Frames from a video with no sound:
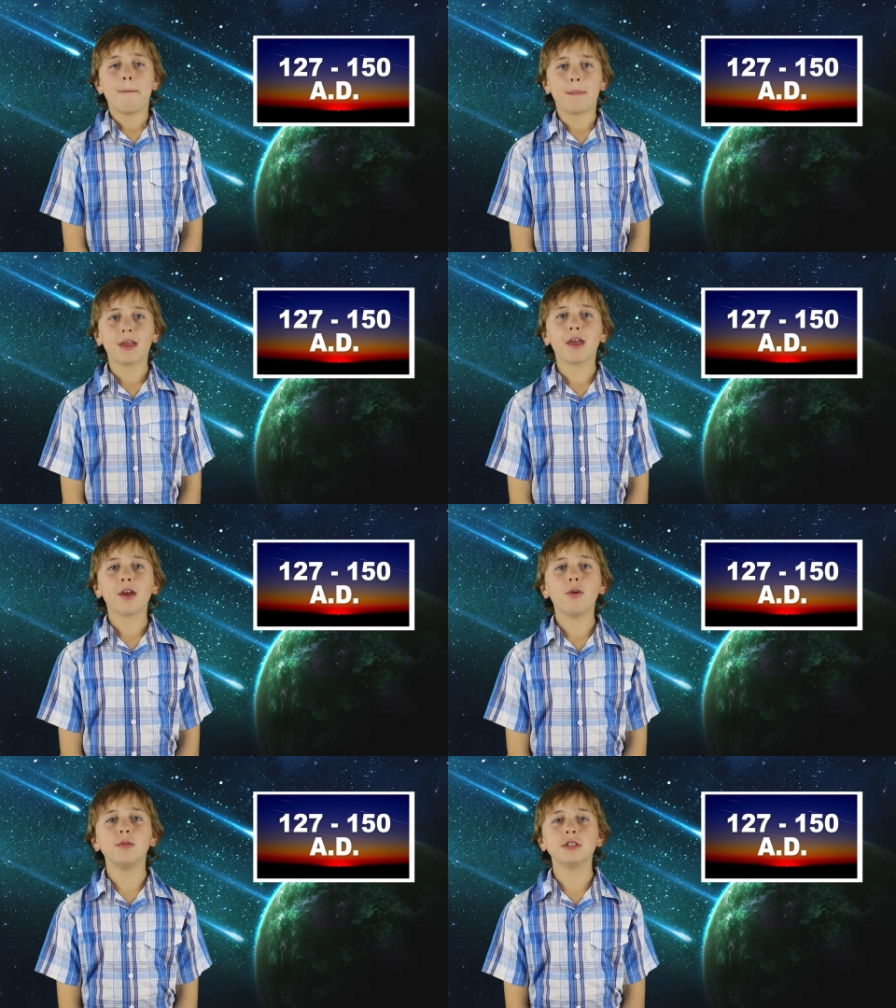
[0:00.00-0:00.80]
Making
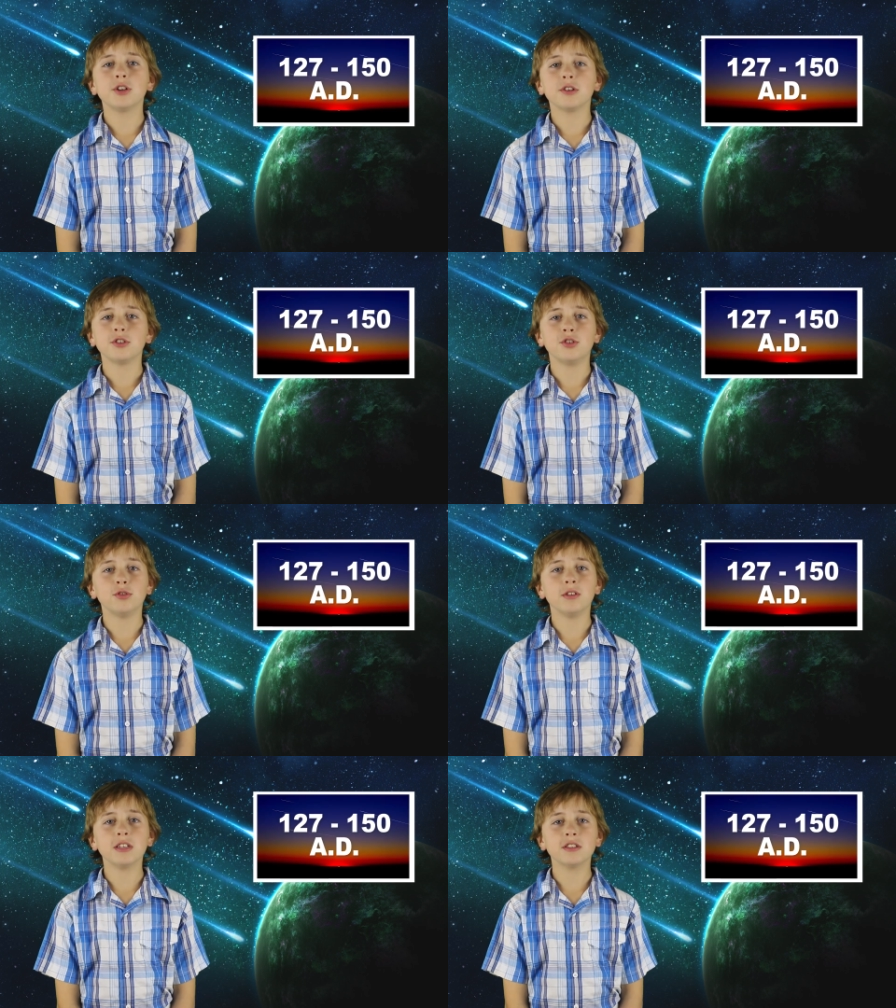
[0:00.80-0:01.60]
a wish on a
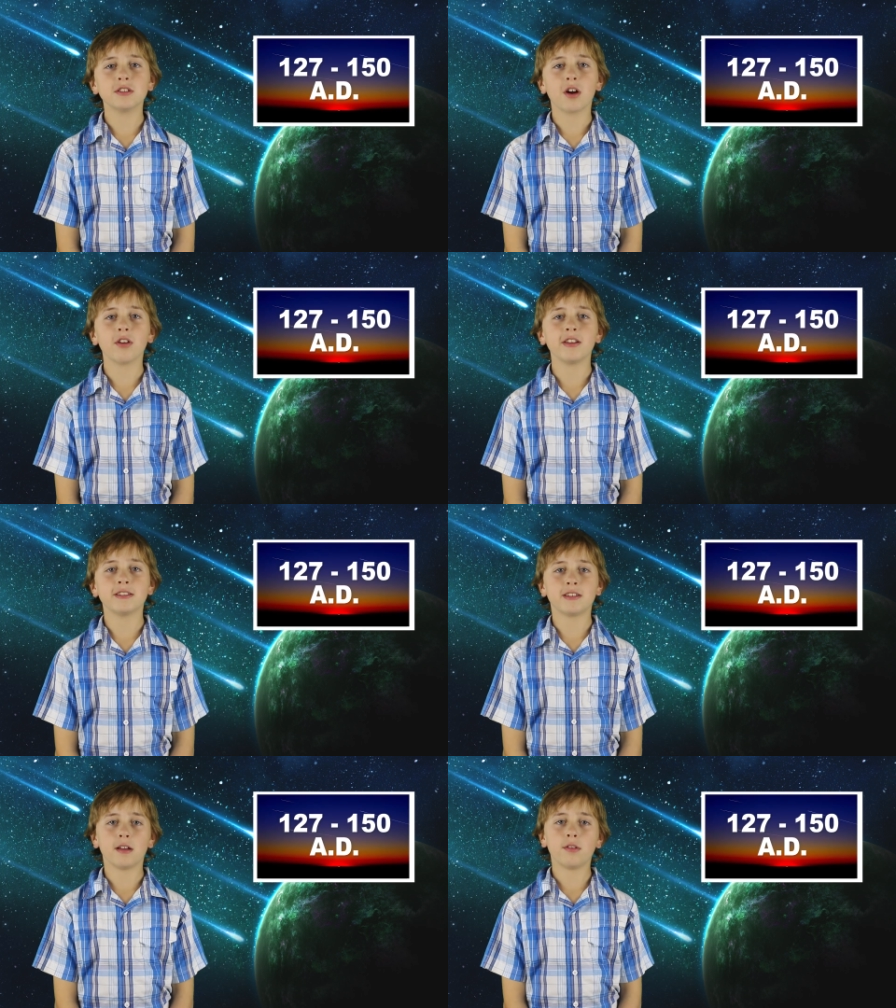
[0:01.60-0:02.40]
shooting star
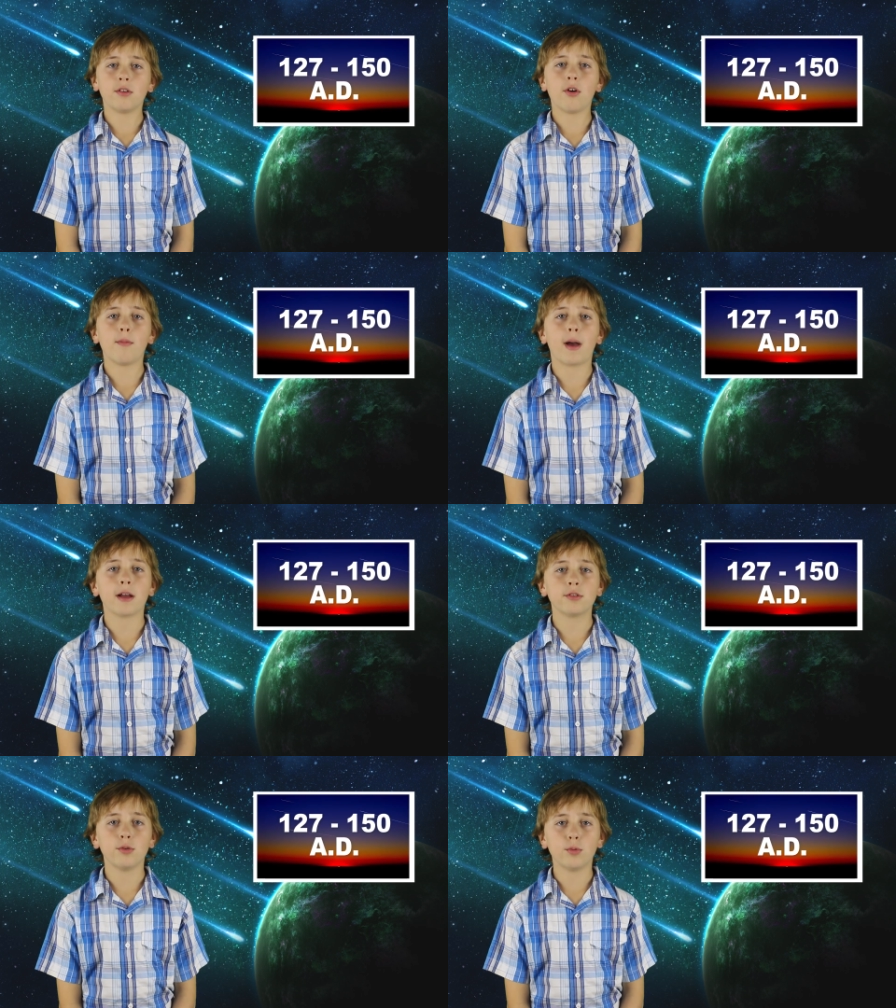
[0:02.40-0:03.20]
is said to go
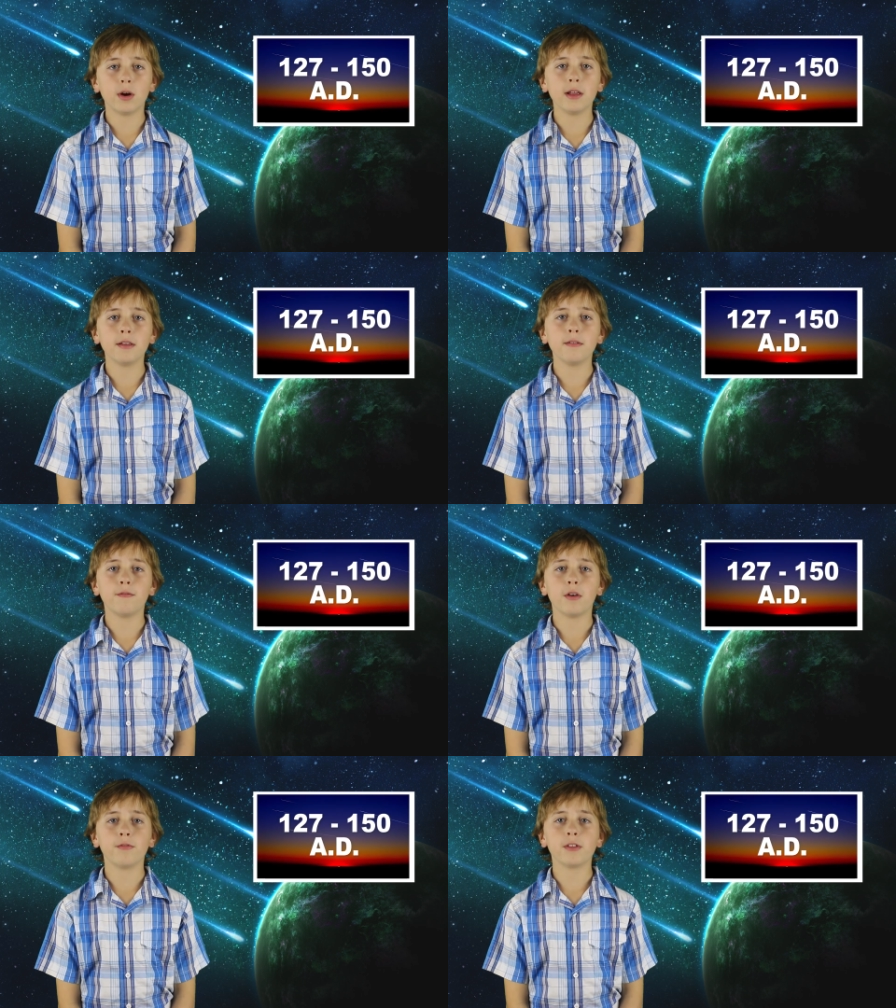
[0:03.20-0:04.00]
back to
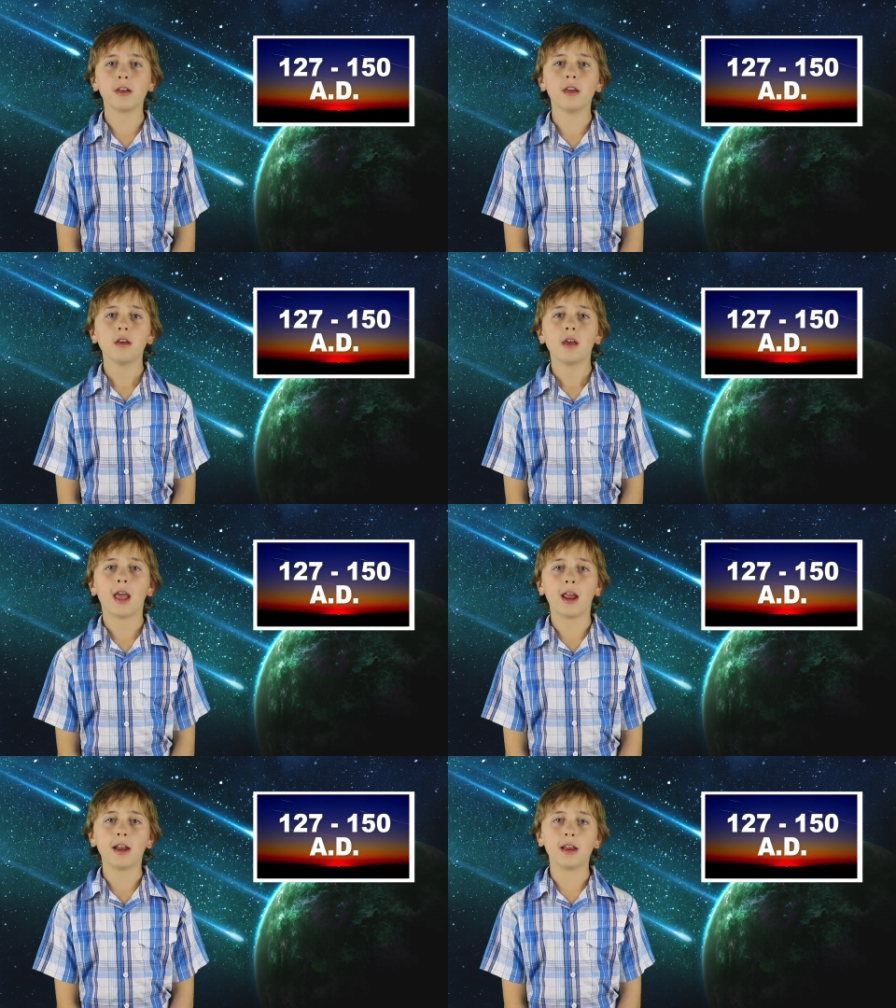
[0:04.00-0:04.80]
150
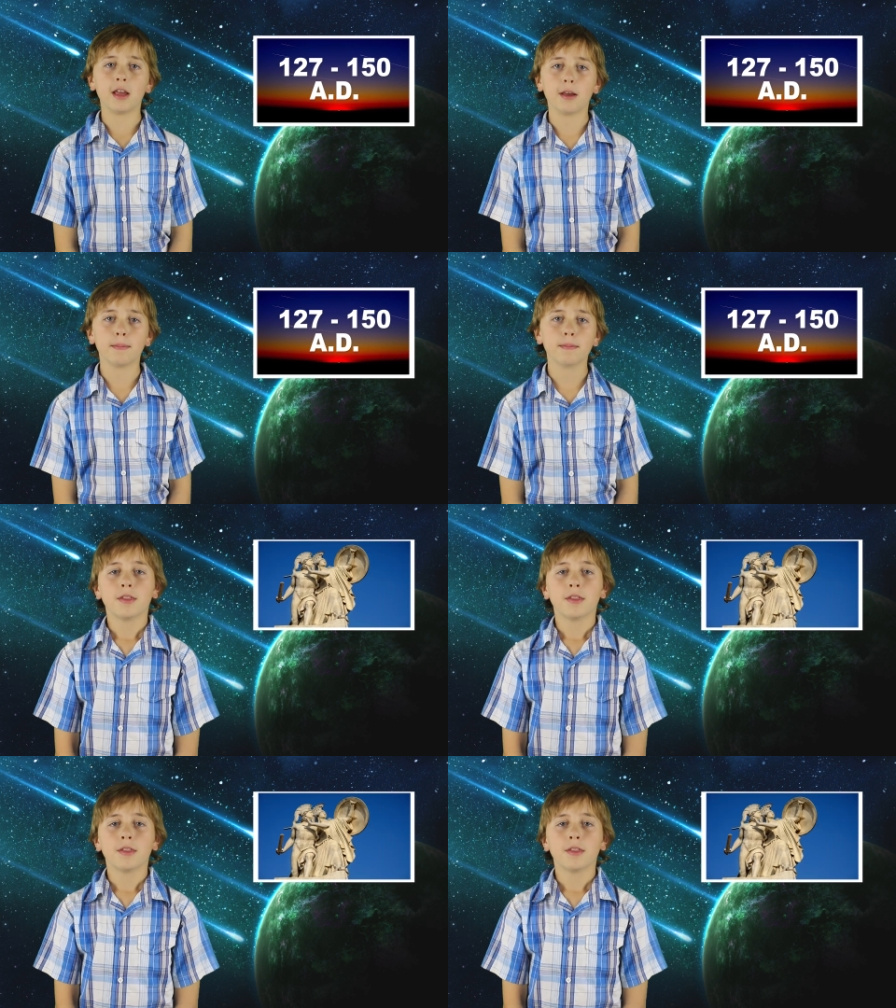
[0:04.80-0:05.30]
AD.